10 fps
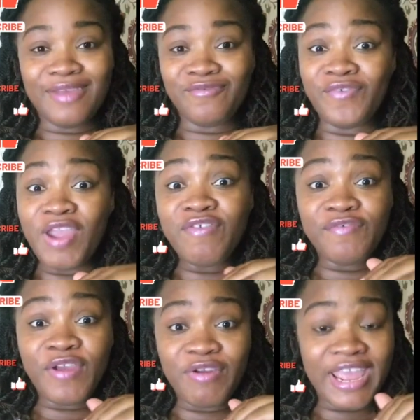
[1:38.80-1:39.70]

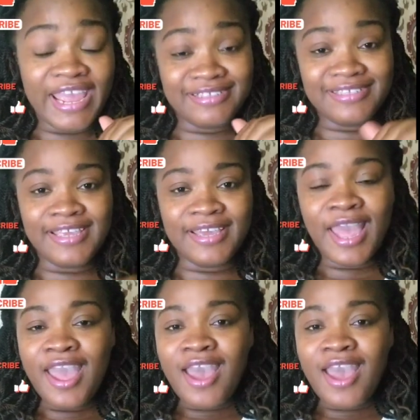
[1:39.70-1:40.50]
very hectic